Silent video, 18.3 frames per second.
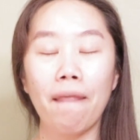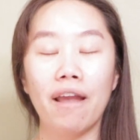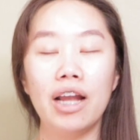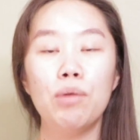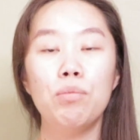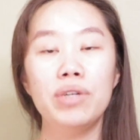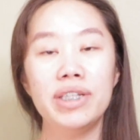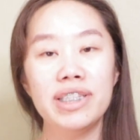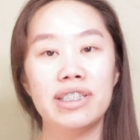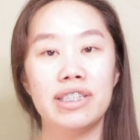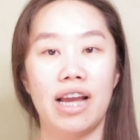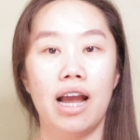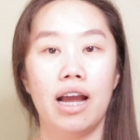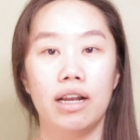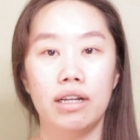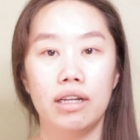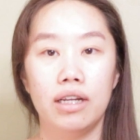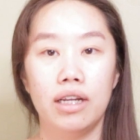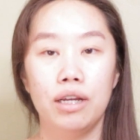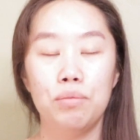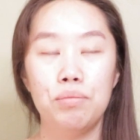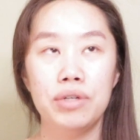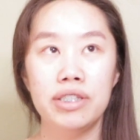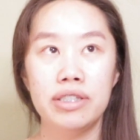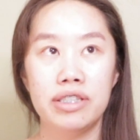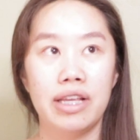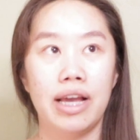it was sad. It
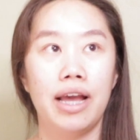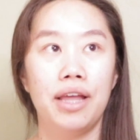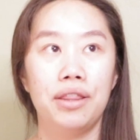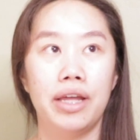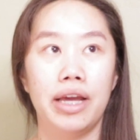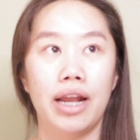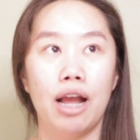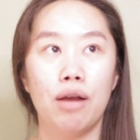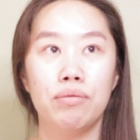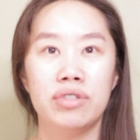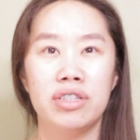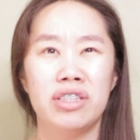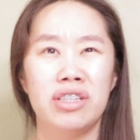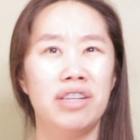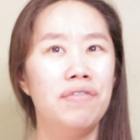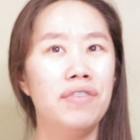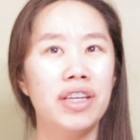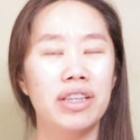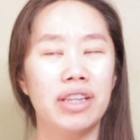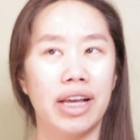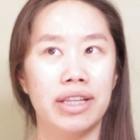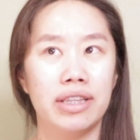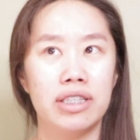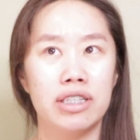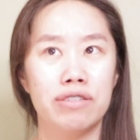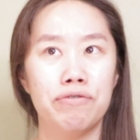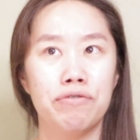was sad that I was living
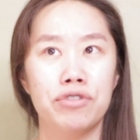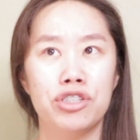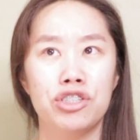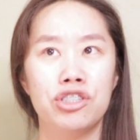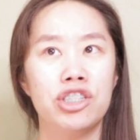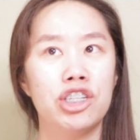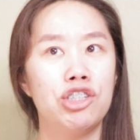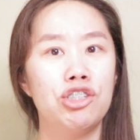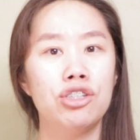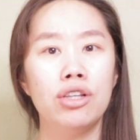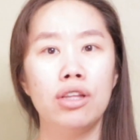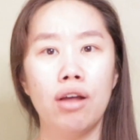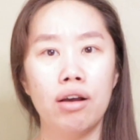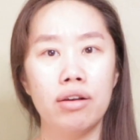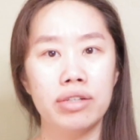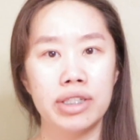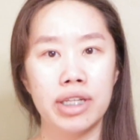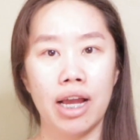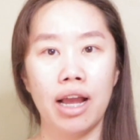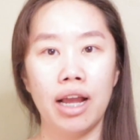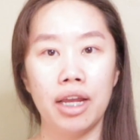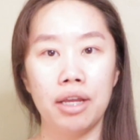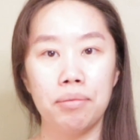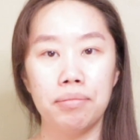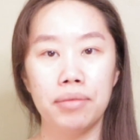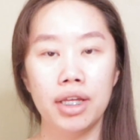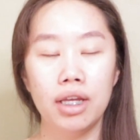like this for such a long
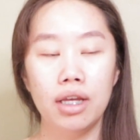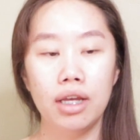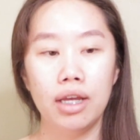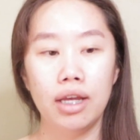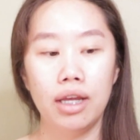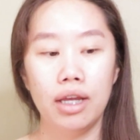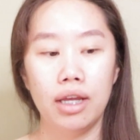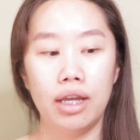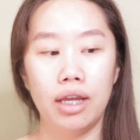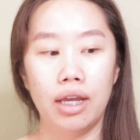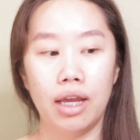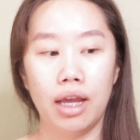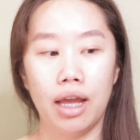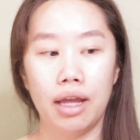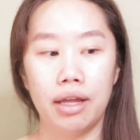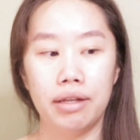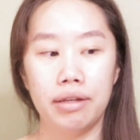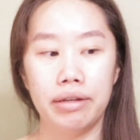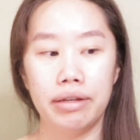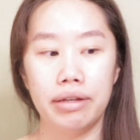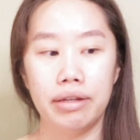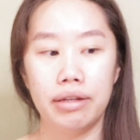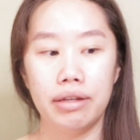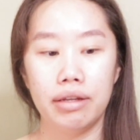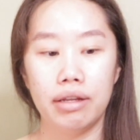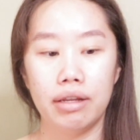time, and